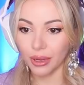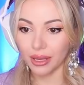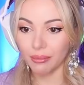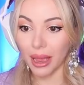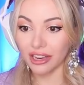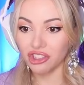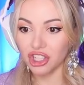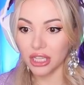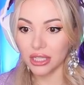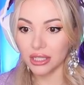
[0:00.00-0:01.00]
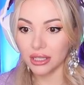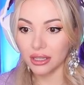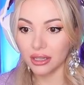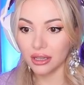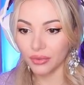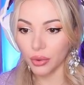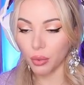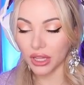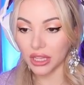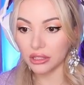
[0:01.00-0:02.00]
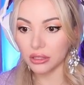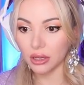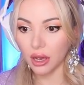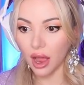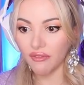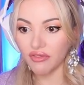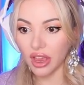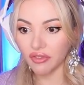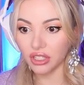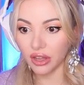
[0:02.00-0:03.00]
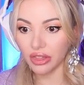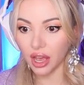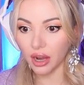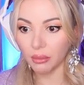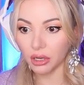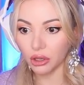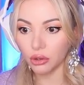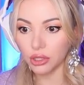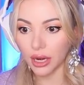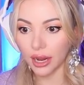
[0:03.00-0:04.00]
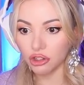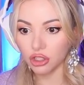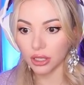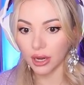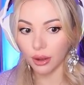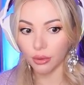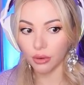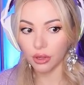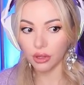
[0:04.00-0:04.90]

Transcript: Wait, mac and cheese? Wait, that's, I've never done that. I'm gonna use that actually now.